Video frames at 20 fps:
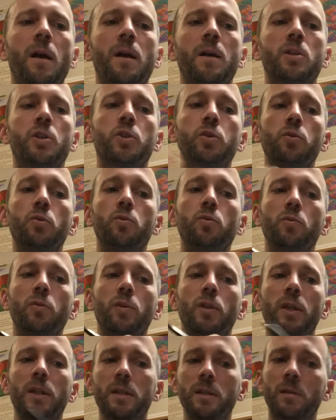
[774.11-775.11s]
to
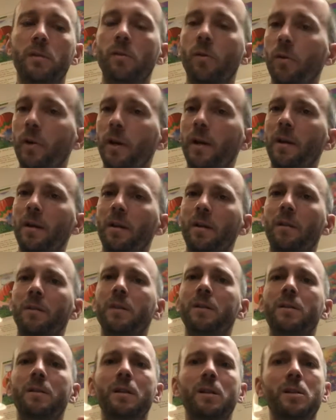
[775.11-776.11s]
this story,
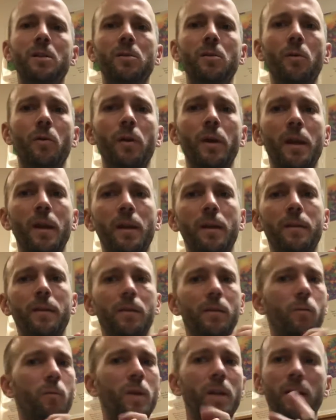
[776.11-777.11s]
because this story,
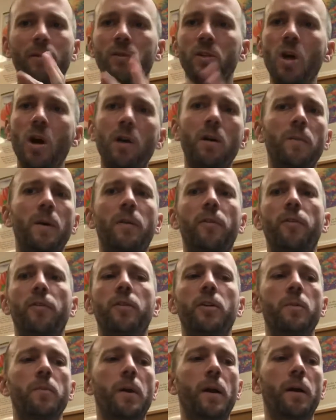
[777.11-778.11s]
we didn't even talk about the
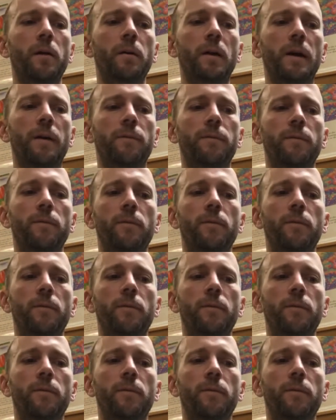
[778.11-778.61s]
third paragraph.